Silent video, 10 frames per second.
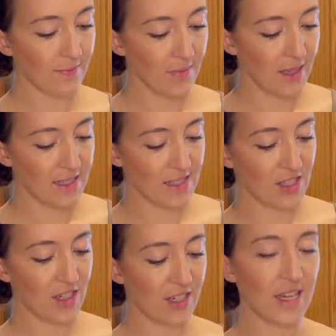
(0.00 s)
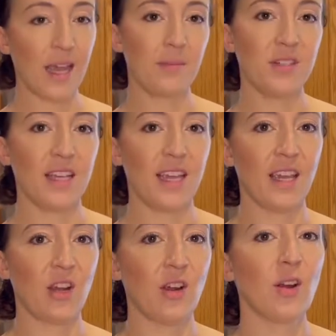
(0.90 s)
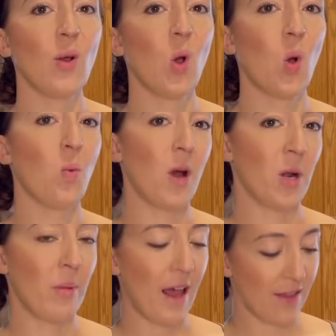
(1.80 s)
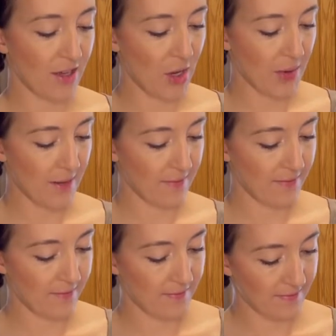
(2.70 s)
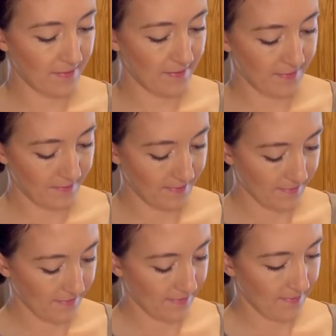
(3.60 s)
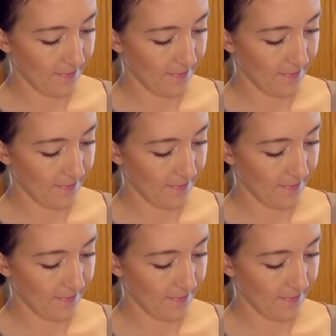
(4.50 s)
This is a good time to get your water bath going. All